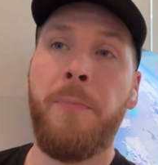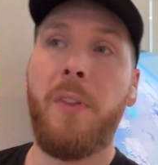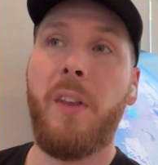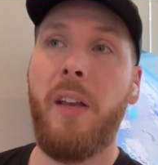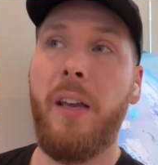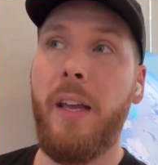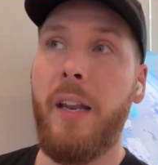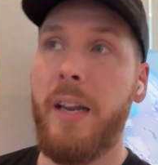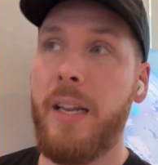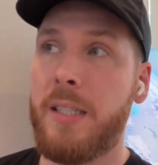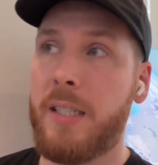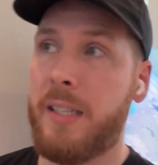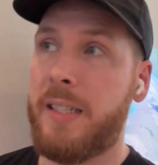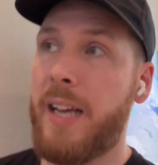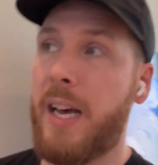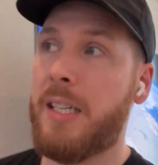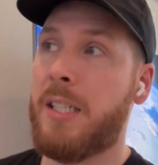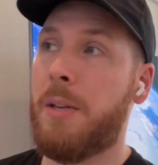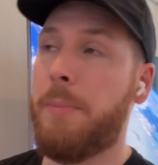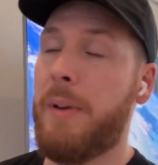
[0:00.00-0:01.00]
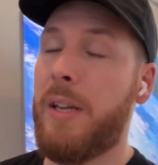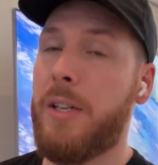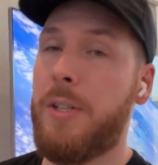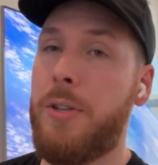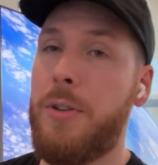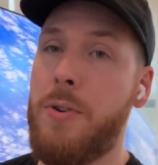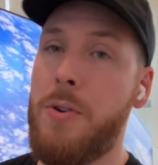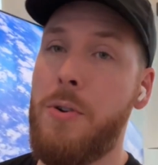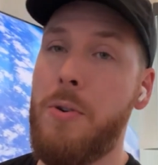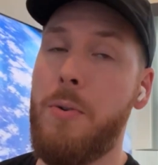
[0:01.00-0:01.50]
it is a testament
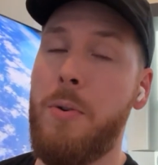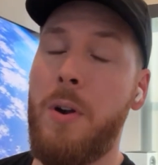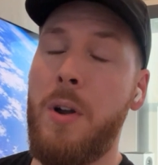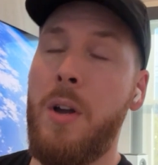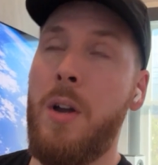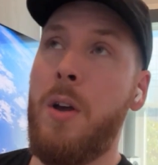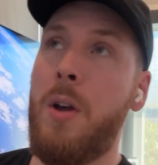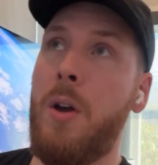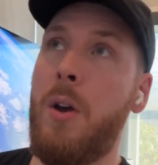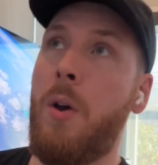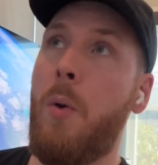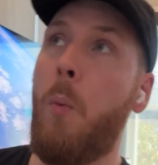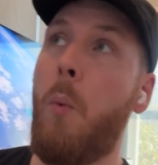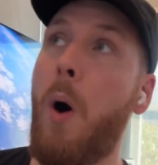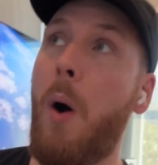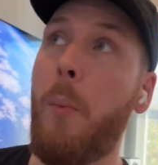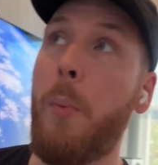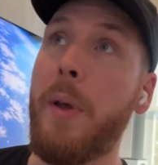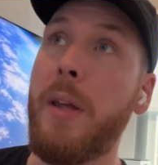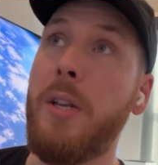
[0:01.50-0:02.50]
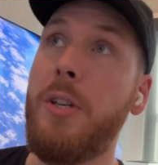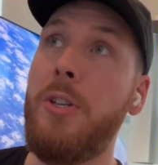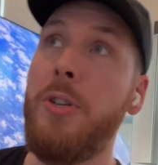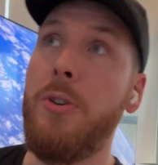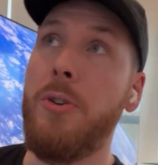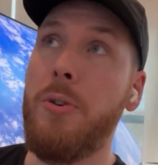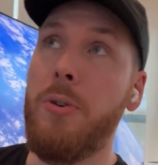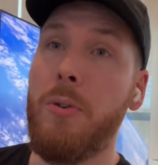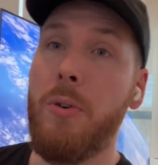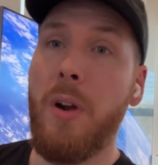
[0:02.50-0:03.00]
to what we
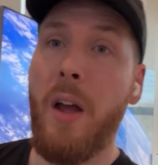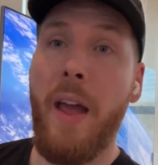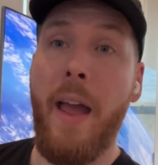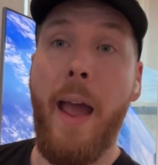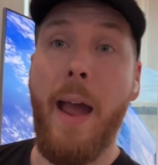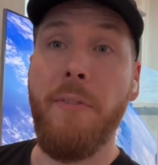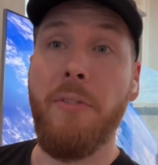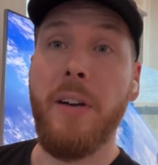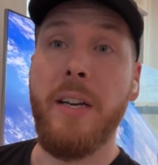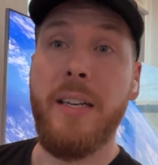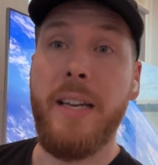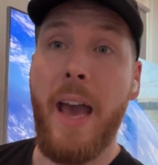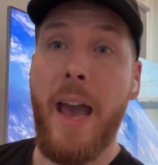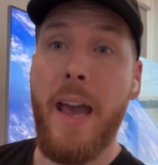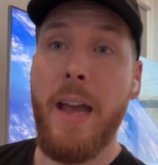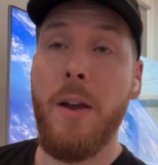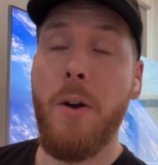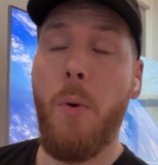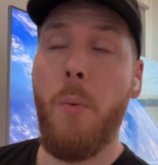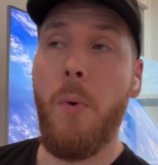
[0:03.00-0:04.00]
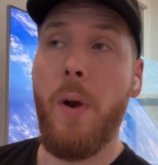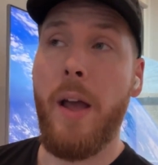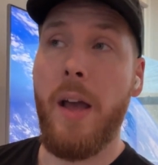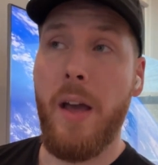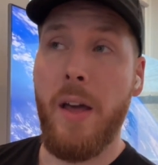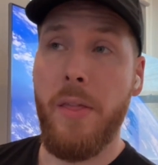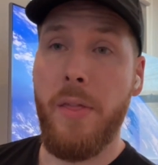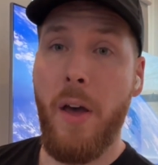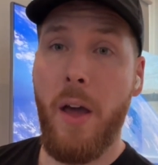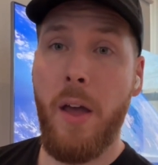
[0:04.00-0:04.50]
do every day
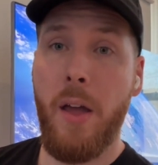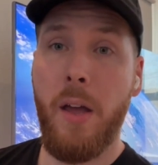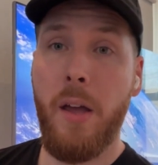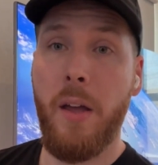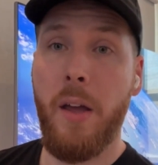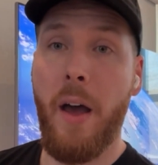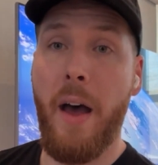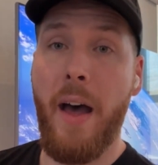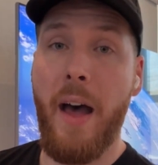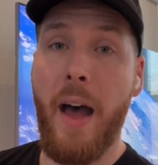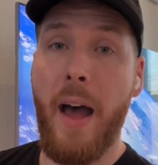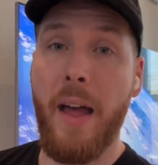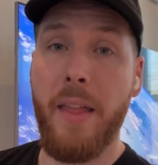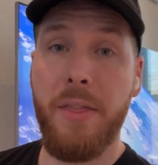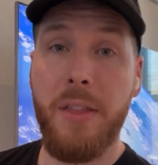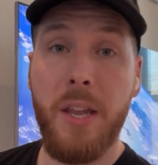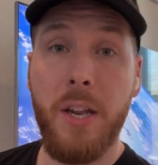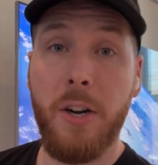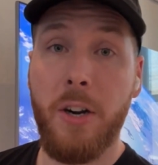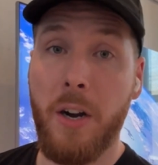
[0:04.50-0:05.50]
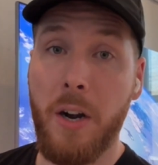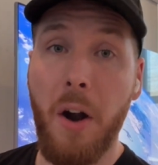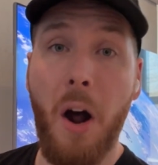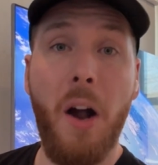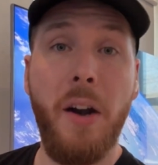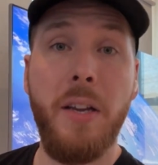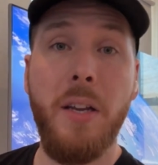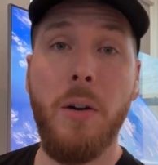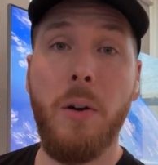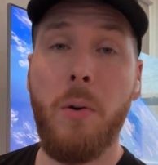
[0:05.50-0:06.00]
with theater and
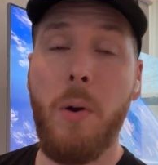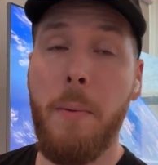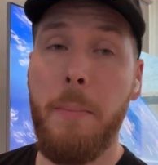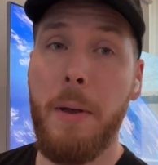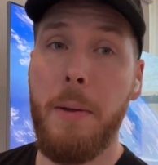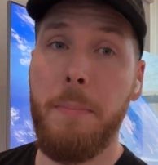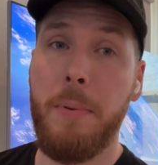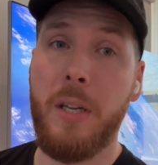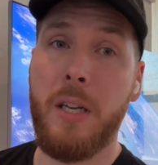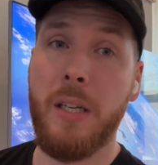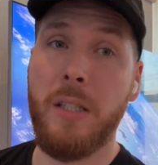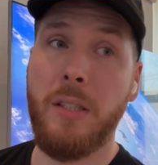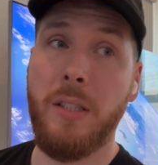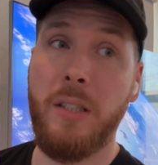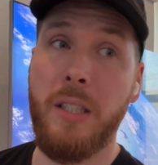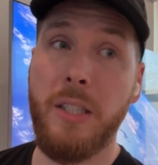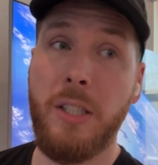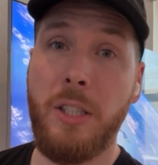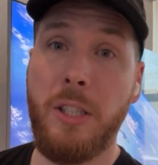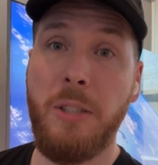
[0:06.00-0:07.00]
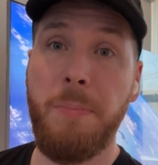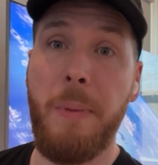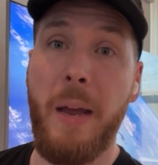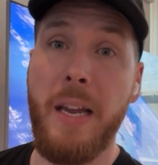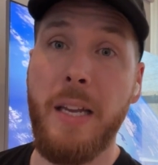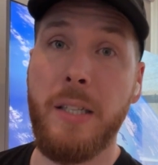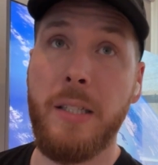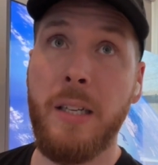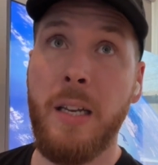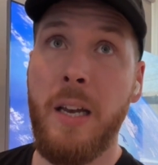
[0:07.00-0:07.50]
audio equipment, because this
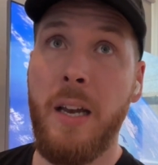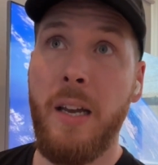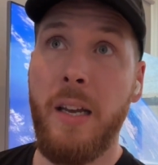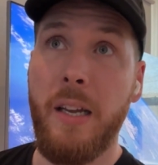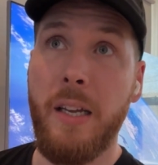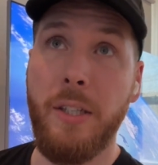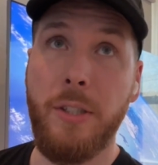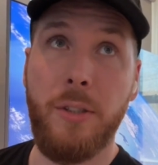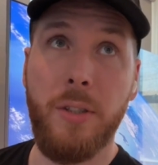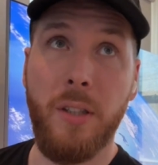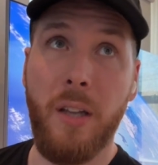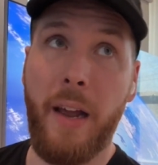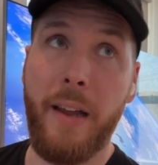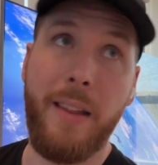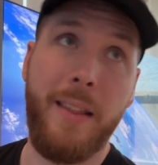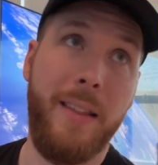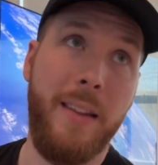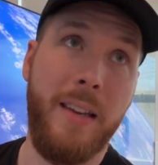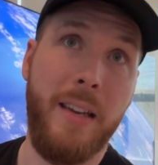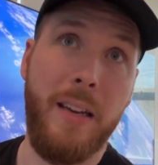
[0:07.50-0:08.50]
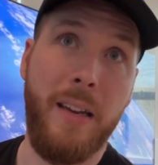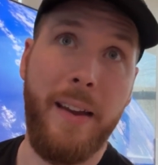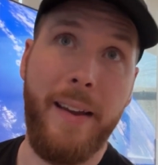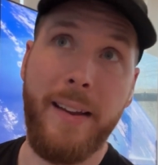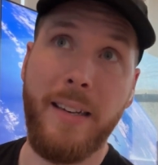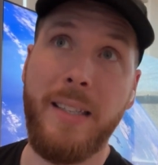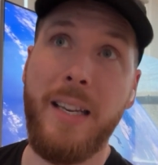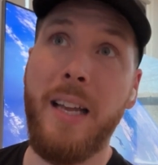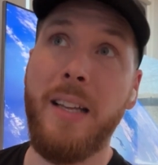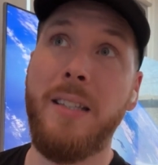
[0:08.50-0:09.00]
space is like the
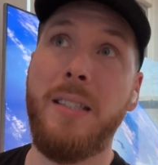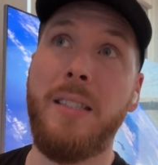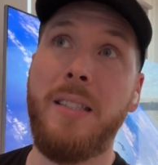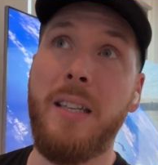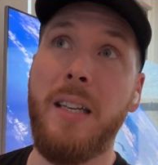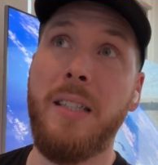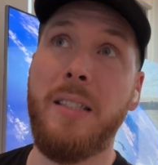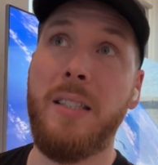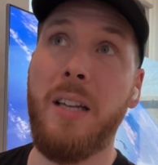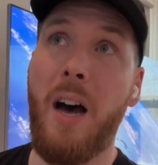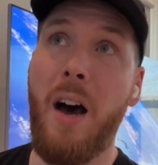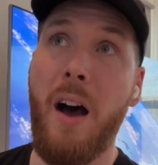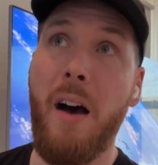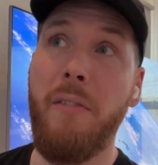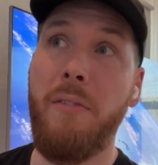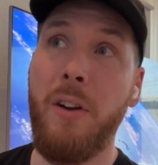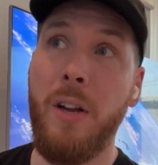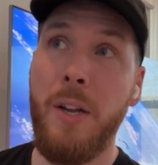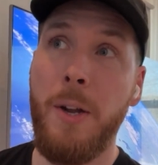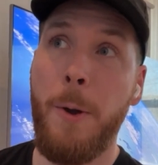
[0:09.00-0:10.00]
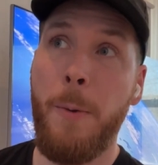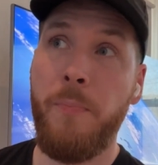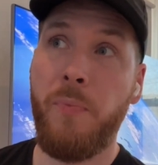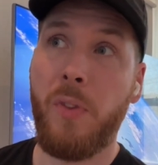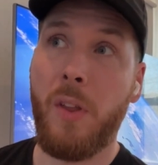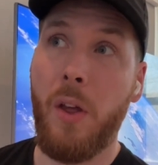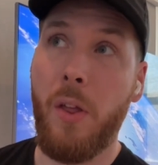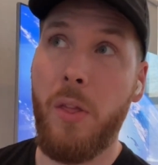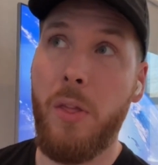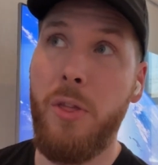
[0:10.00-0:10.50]
antithesis of
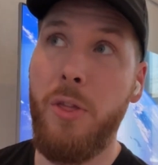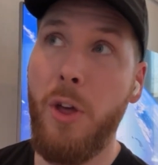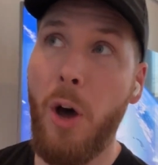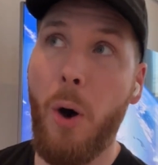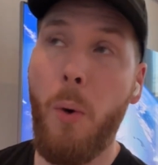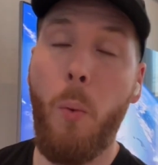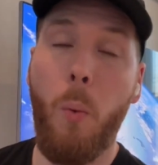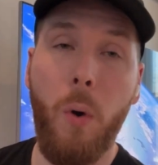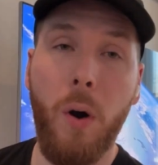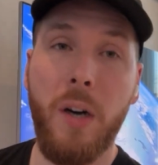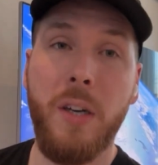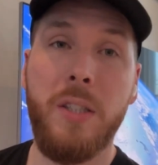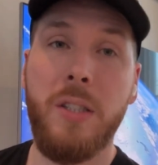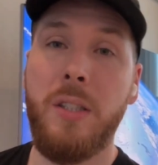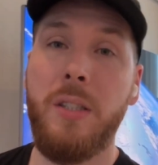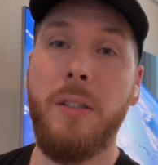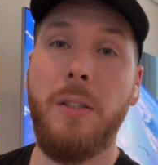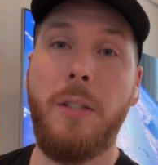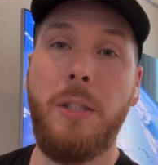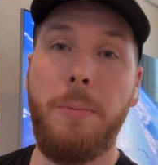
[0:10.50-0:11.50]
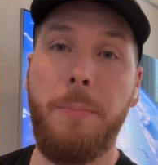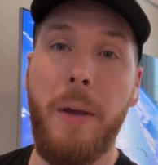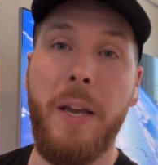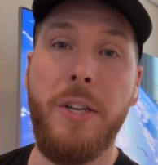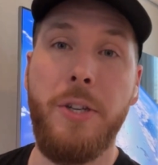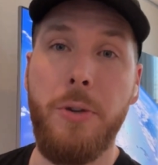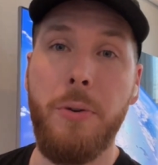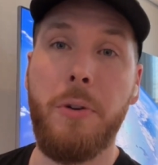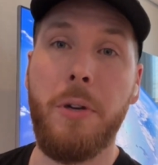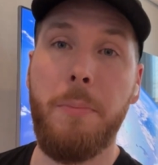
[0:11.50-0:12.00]
the worst
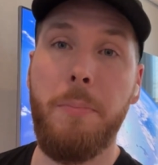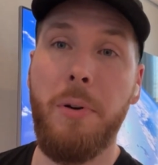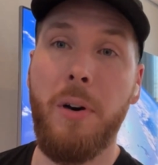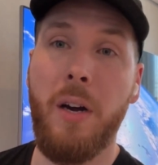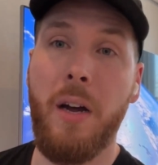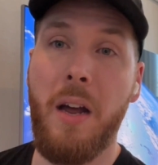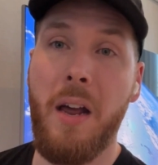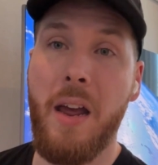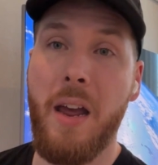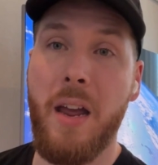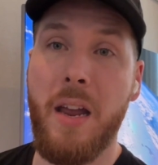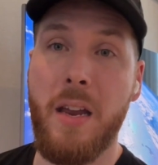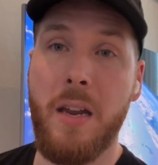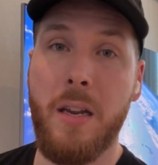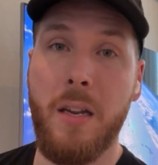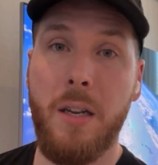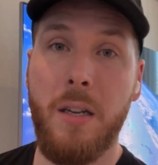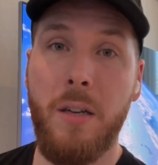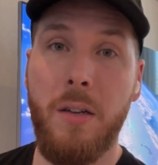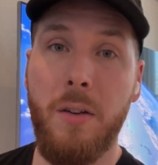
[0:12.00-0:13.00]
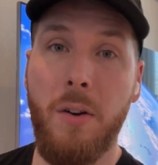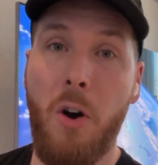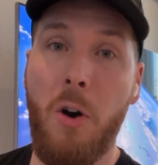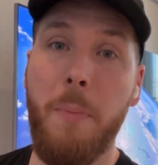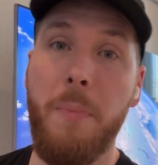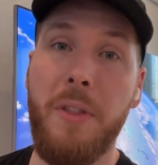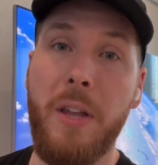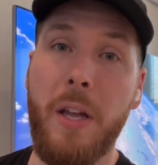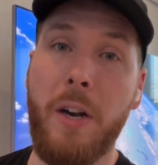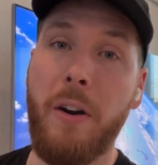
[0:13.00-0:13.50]
space you could put a
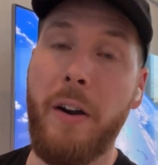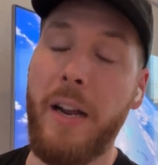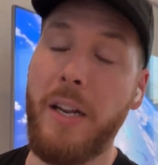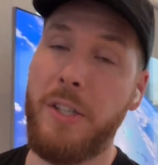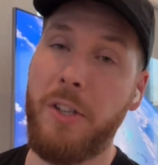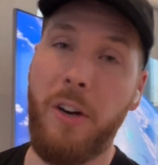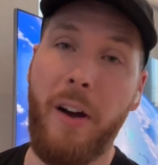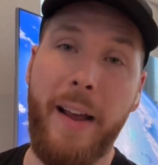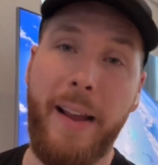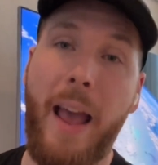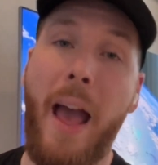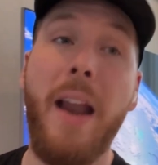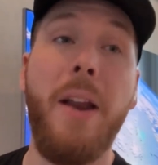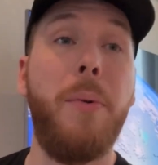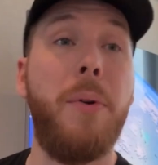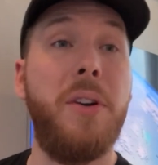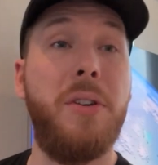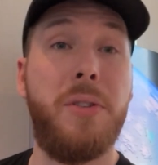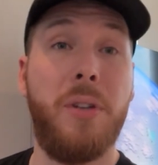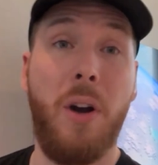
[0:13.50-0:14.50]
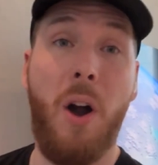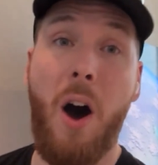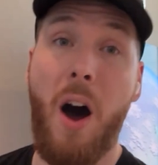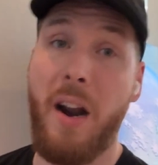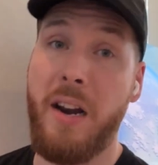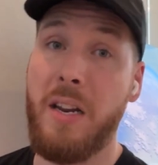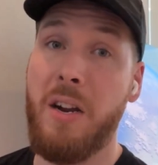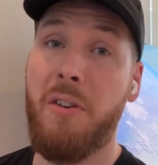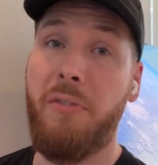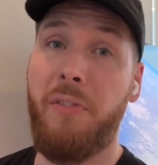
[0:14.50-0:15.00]
home theater in. So like anyone who's an
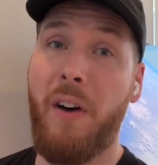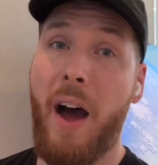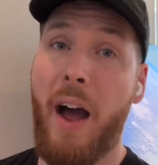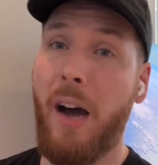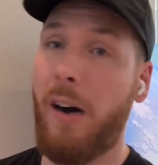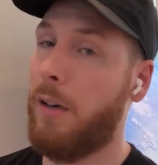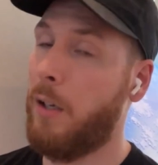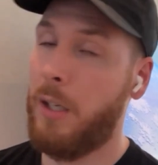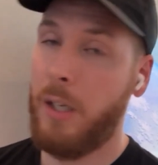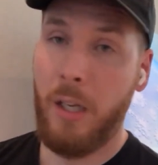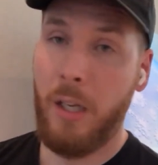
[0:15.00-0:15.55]
audiophile,